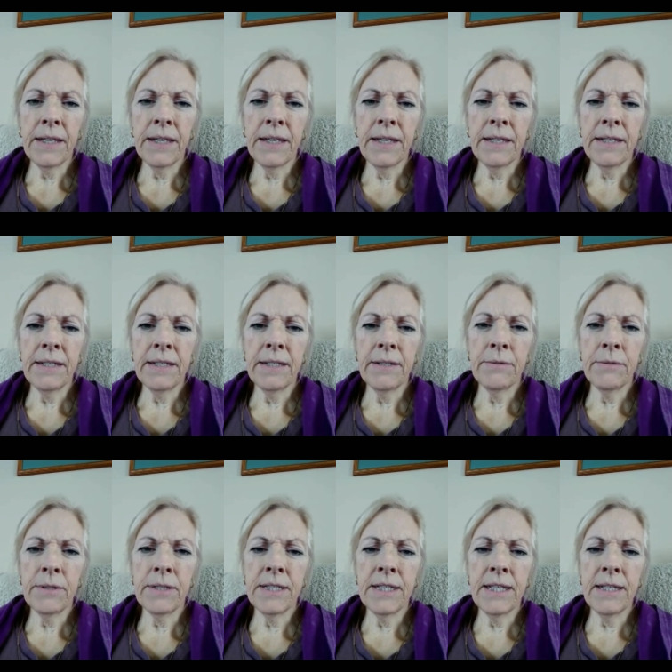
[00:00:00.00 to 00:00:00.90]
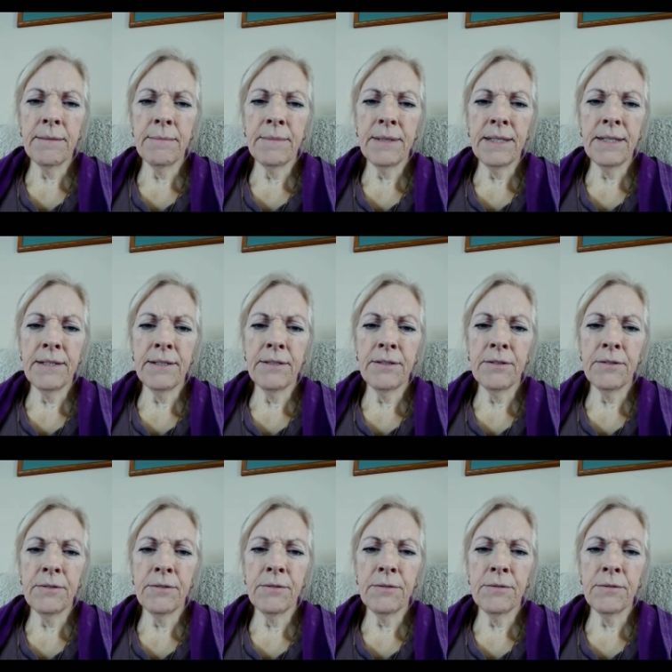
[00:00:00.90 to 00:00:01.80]
and he would take me
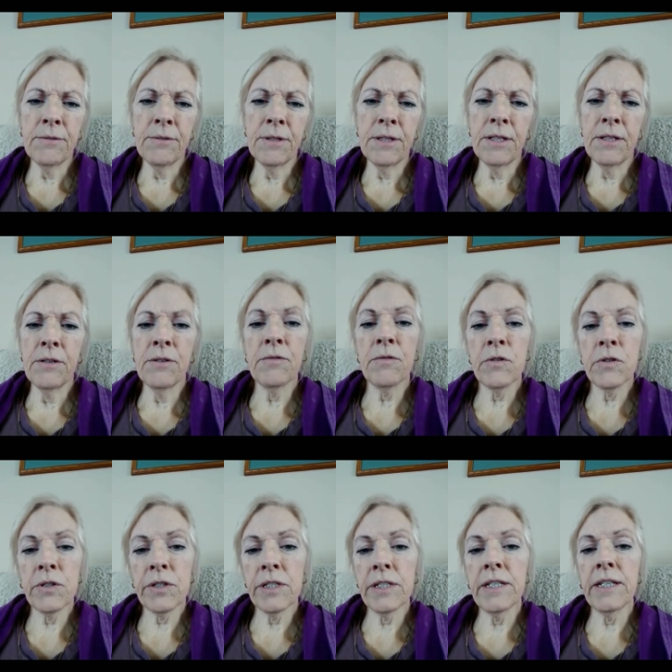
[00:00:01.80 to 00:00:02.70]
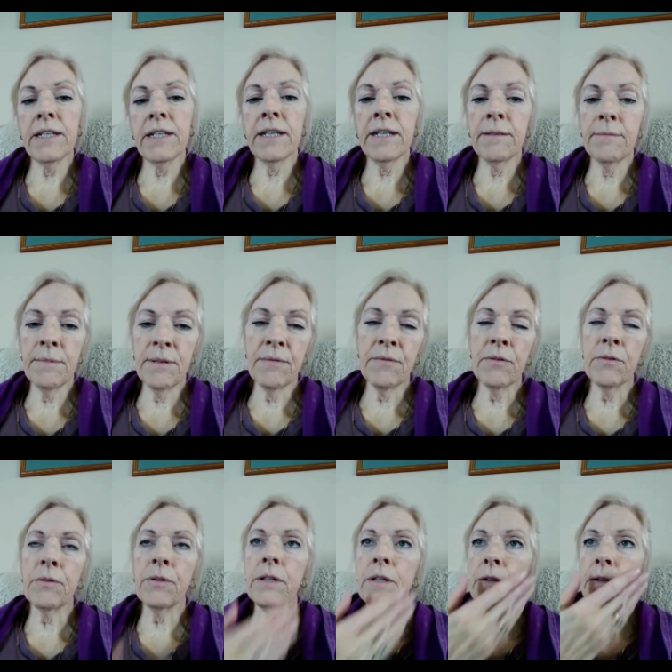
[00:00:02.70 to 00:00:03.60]
to the university, and I'd meet
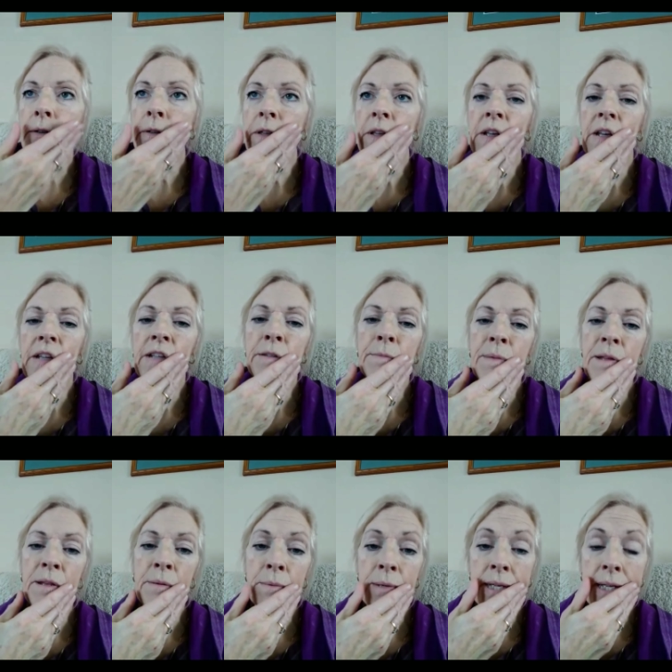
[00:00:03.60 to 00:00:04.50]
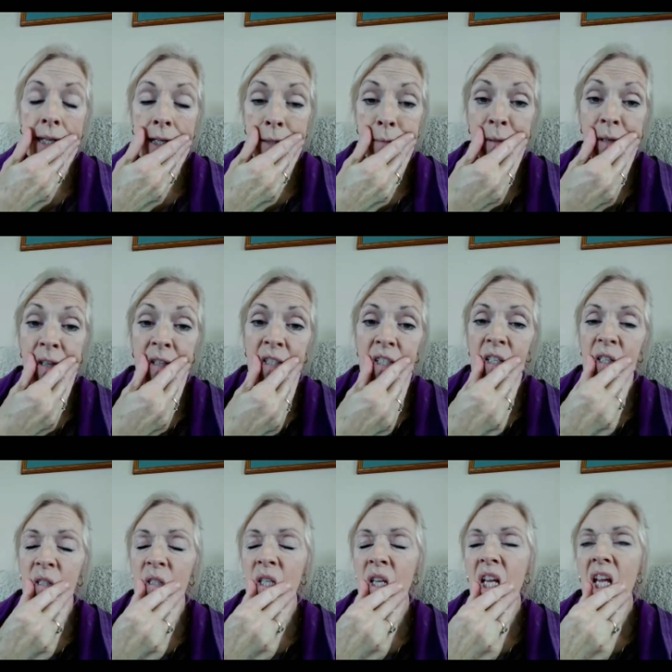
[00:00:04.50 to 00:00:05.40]
Vern there, and then I'd spend the weekend at his parents'
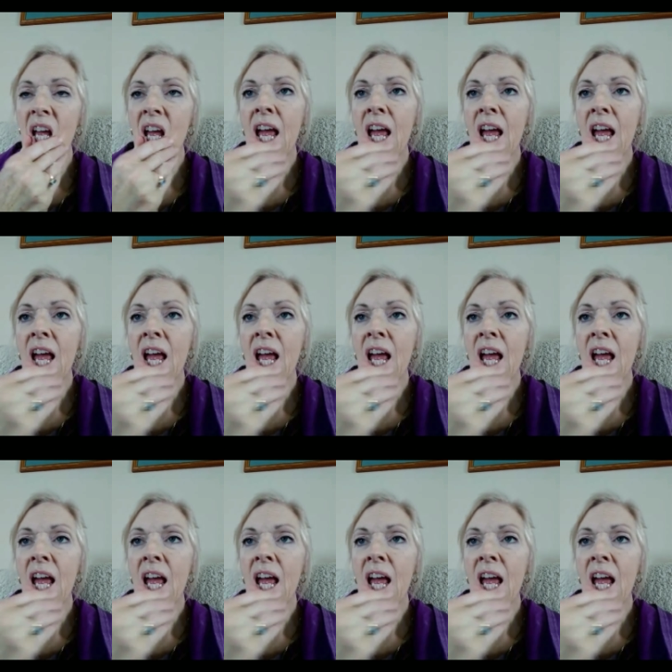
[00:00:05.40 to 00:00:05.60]
house.